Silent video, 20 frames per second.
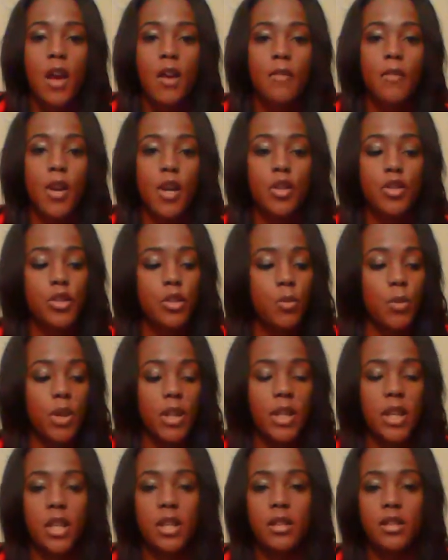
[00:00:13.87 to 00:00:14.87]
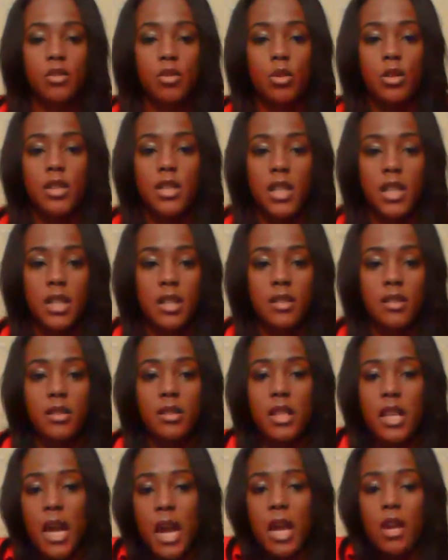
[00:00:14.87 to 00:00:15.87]
First, you want to get
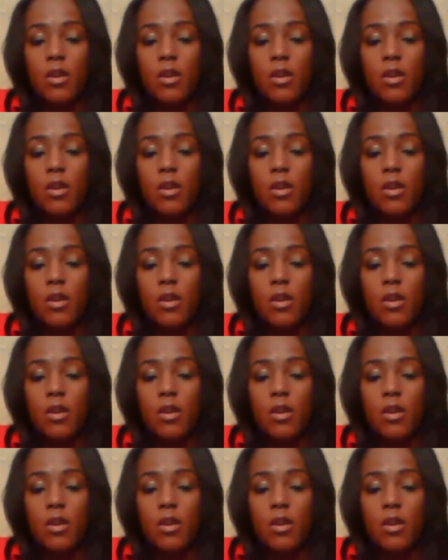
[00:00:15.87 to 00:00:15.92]
tortillas.